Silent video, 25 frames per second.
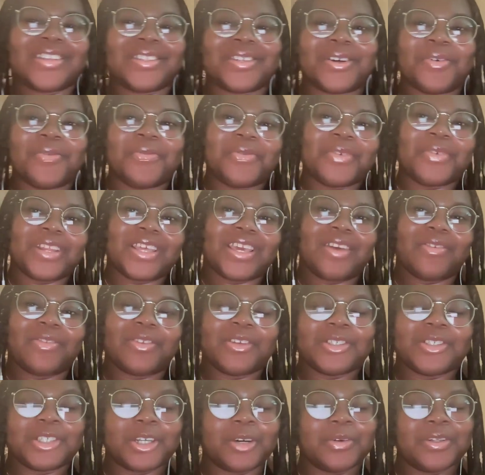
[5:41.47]
Hopefully, if the
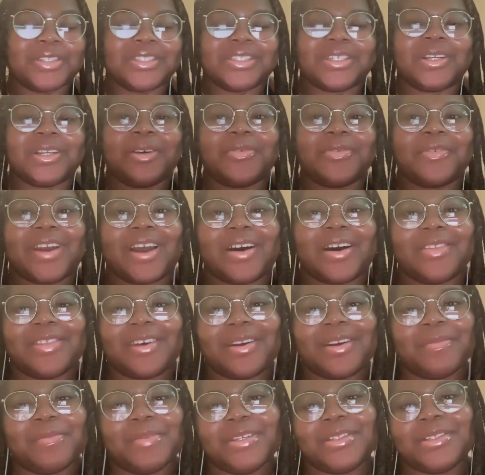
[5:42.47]
show is still around,
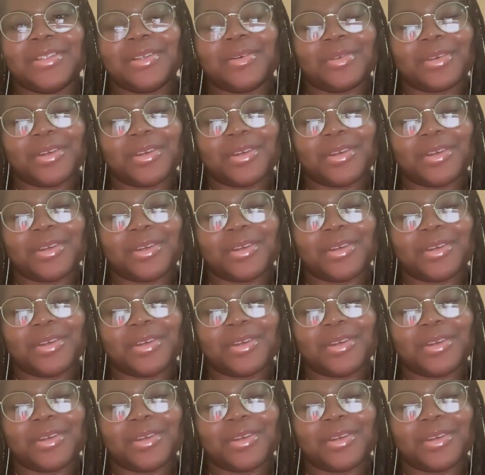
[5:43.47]
that'll be so